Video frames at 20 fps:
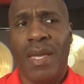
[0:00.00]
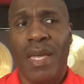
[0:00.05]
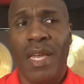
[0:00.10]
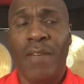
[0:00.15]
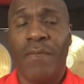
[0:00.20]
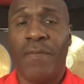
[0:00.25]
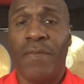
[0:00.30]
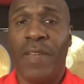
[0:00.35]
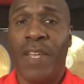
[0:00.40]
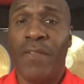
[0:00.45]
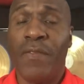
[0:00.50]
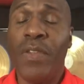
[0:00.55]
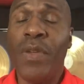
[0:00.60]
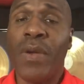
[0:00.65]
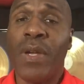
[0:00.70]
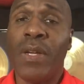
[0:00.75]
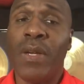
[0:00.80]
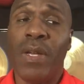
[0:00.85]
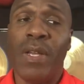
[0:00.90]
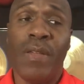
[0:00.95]
If, if,
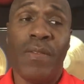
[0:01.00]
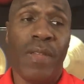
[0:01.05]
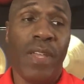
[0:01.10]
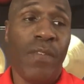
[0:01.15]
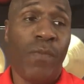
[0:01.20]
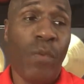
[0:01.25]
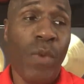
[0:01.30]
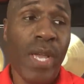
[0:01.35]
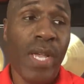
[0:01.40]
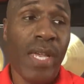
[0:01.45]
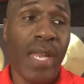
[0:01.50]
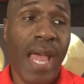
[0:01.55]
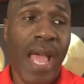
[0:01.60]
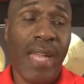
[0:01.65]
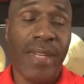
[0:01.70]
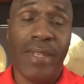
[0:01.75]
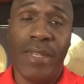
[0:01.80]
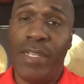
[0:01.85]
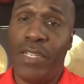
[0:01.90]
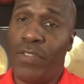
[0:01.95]
you could, if we could
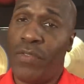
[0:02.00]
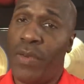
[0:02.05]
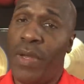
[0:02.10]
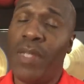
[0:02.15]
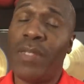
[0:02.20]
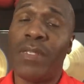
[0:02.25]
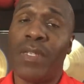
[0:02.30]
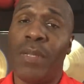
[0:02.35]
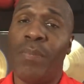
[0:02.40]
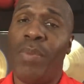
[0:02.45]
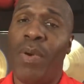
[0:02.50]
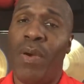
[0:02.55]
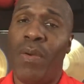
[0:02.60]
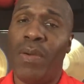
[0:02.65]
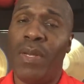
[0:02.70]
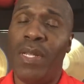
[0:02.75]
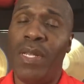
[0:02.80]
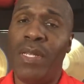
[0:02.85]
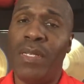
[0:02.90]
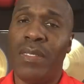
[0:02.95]
actually trust the
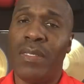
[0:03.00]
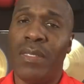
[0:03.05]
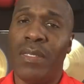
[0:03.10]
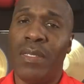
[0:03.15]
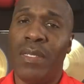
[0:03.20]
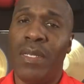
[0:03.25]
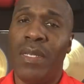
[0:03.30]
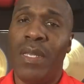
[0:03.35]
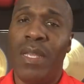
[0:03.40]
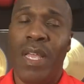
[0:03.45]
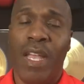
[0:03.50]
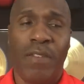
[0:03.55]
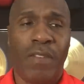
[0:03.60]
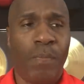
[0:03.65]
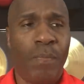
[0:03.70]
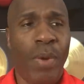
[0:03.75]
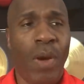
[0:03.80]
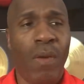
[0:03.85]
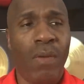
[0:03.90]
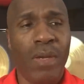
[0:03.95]
police, if
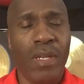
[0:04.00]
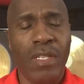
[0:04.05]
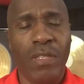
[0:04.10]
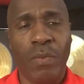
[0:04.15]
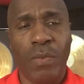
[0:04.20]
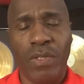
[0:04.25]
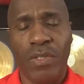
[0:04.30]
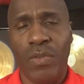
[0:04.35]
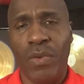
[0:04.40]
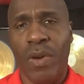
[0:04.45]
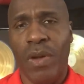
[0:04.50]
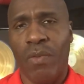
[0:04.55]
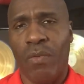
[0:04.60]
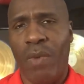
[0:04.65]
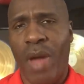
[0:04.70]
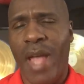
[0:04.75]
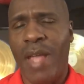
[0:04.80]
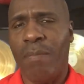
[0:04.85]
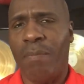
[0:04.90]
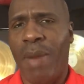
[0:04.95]
the police was doing
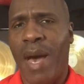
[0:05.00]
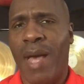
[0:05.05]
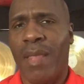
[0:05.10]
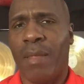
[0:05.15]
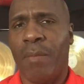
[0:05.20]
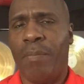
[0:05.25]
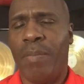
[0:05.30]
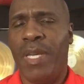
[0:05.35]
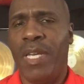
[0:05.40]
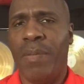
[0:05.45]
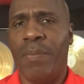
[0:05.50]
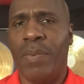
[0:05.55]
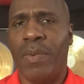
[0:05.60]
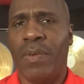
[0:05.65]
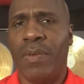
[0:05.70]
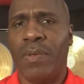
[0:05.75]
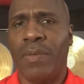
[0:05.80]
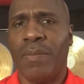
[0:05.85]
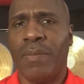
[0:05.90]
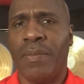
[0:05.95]
right by the
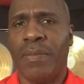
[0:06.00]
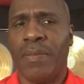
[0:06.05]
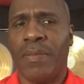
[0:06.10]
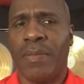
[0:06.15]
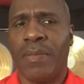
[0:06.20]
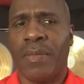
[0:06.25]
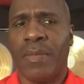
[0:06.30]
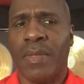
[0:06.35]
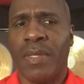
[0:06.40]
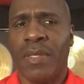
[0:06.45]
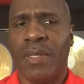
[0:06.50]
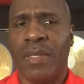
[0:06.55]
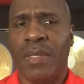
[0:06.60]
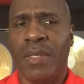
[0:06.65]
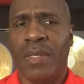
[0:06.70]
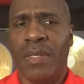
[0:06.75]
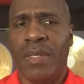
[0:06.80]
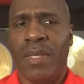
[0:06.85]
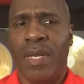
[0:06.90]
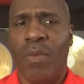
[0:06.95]
people,
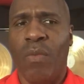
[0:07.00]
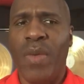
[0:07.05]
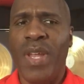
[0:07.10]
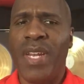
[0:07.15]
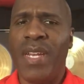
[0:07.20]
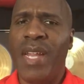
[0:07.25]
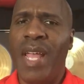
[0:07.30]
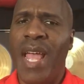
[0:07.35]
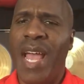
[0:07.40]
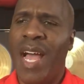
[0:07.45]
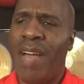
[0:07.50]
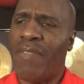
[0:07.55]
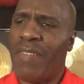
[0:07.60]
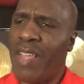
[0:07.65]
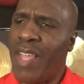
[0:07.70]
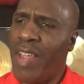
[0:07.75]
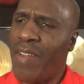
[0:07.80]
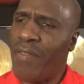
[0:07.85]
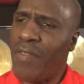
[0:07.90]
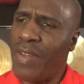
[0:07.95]
and we didn't have
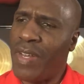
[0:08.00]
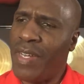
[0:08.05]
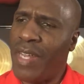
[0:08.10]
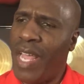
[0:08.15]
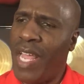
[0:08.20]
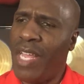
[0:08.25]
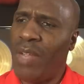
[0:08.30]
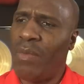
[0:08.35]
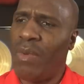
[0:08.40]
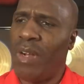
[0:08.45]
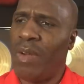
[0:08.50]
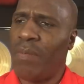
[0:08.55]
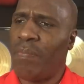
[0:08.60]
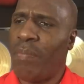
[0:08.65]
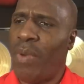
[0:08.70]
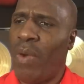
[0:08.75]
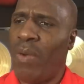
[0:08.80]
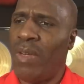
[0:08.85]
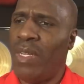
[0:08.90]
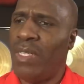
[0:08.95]
every day where
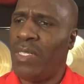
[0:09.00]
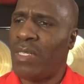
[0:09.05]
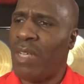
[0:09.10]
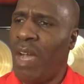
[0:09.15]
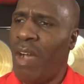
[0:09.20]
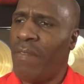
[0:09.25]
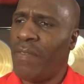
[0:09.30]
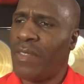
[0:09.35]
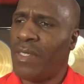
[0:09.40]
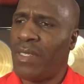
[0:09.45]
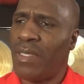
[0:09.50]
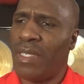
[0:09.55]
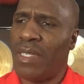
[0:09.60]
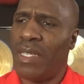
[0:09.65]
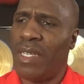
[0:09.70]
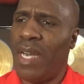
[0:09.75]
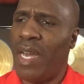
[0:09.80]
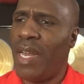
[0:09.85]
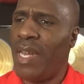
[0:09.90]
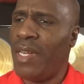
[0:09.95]
police officers are
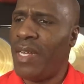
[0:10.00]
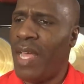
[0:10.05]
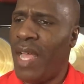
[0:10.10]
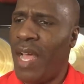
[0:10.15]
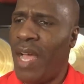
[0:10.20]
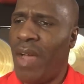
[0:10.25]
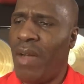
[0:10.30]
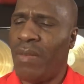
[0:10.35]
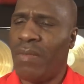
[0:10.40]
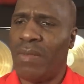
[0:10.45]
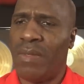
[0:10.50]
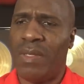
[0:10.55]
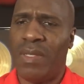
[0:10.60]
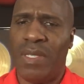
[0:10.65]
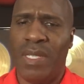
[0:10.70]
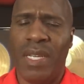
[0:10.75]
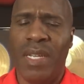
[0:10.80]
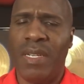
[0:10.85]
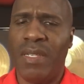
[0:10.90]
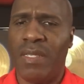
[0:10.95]
gunning down
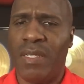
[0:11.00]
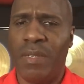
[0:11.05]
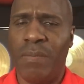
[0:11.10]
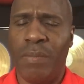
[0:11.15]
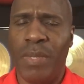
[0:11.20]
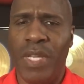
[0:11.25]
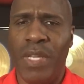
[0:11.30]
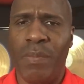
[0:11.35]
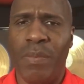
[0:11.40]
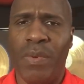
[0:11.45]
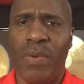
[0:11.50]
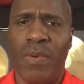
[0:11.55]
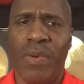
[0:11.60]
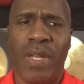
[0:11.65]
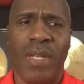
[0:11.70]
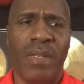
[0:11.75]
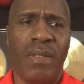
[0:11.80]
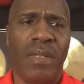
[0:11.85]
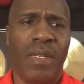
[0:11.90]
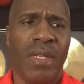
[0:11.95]
innocent people
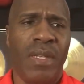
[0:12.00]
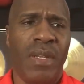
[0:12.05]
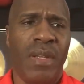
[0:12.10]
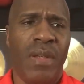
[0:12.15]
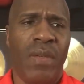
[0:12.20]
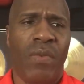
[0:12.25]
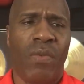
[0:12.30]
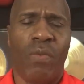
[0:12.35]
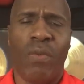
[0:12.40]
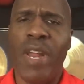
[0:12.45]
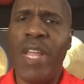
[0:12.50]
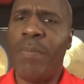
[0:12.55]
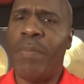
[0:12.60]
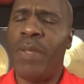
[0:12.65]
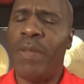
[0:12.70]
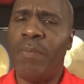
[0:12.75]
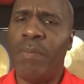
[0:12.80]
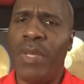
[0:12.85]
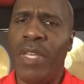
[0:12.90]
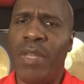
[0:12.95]
and
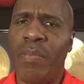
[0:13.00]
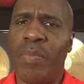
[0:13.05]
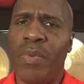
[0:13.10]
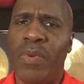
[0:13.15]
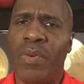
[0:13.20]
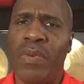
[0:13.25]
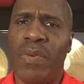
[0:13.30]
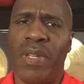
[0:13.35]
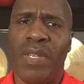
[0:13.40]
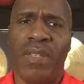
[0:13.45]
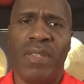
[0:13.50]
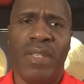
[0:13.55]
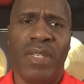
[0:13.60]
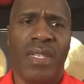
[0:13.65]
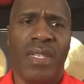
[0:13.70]
raping people and